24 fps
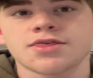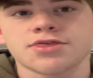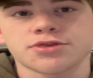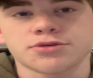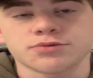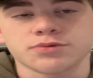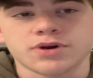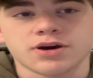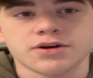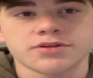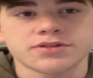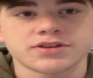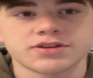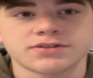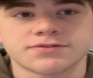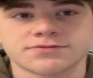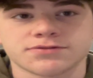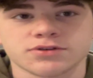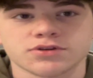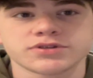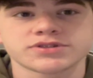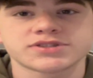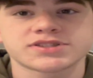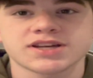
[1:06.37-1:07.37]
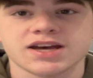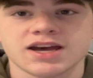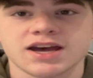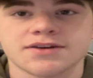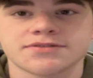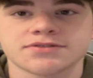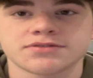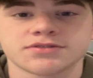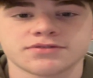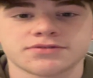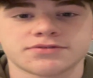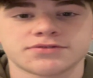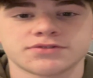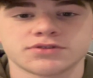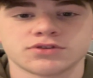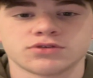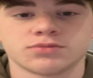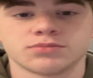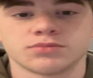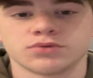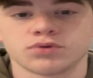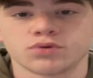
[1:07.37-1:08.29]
Throughout the first half of the film,